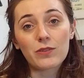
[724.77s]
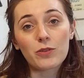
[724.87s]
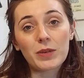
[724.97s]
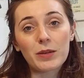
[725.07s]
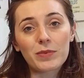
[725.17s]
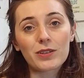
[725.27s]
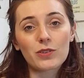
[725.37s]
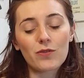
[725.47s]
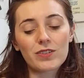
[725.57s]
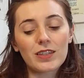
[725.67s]
for me, because
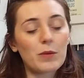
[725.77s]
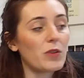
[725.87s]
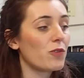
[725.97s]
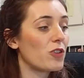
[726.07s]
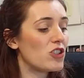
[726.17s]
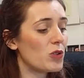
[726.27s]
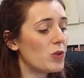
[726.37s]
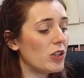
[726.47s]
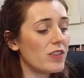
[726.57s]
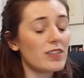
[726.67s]
obviously I'm not very
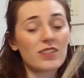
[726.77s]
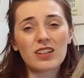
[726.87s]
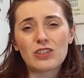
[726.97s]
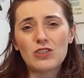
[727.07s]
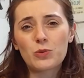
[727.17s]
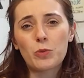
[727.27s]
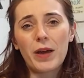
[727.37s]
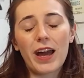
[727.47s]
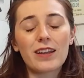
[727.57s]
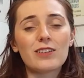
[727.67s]
tall and this is an unusual
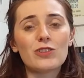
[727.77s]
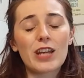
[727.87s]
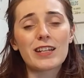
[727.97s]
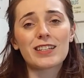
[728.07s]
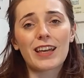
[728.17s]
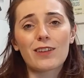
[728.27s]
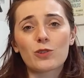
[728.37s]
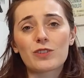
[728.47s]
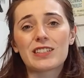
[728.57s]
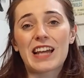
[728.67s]
pattern. You tend to get
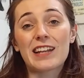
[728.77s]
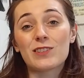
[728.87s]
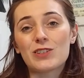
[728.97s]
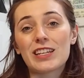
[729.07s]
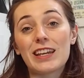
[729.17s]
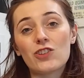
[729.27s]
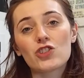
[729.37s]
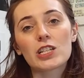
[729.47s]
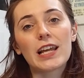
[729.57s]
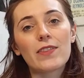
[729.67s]
sort of standard
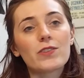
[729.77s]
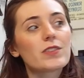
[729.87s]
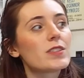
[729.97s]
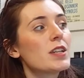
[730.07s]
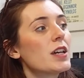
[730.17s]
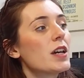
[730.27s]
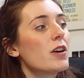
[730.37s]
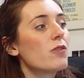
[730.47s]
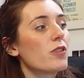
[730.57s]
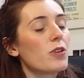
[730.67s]
inch lengths
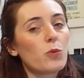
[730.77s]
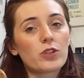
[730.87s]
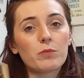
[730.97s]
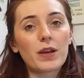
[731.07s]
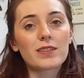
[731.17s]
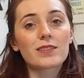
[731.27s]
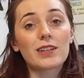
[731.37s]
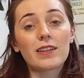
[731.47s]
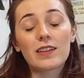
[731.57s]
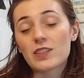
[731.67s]
for wooden busks
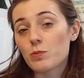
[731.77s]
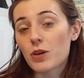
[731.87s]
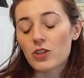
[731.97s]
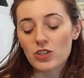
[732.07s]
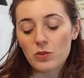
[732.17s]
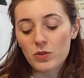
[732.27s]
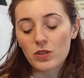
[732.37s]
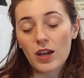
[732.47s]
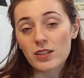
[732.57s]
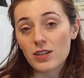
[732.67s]
like this, but she was
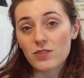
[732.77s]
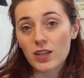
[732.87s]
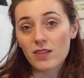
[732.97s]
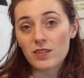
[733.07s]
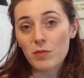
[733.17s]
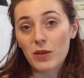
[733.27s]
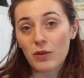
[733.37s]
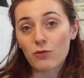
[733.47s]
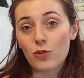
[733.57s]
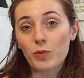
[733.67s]
kind enough to custom make
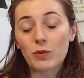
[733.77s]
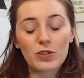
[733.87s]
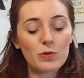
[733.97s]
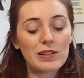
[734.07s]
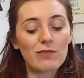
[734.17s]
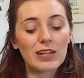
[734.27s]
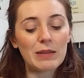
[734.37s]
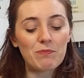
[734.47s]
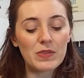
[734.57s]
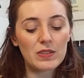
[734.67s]
one for me, which was
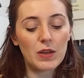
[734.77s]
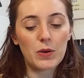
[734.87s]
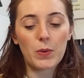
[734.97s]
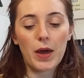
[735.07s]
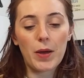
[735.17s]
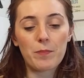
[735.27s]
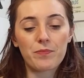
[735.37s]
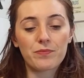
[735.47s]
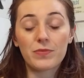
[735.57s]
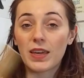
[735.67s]
lovely. So
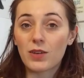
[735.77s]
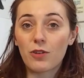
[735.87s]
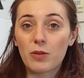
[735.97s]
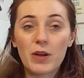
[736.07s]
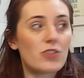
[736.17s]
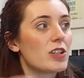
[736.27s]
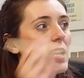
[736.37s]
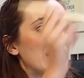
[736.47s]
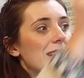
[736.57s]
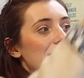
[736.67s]
thank you very much,
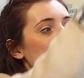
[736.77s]
Lizzie,